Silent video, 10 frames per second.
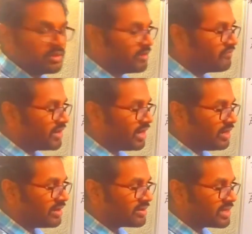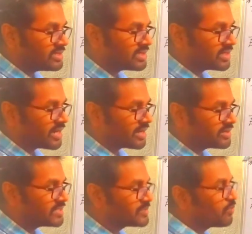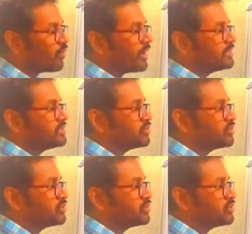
The field intensity at this point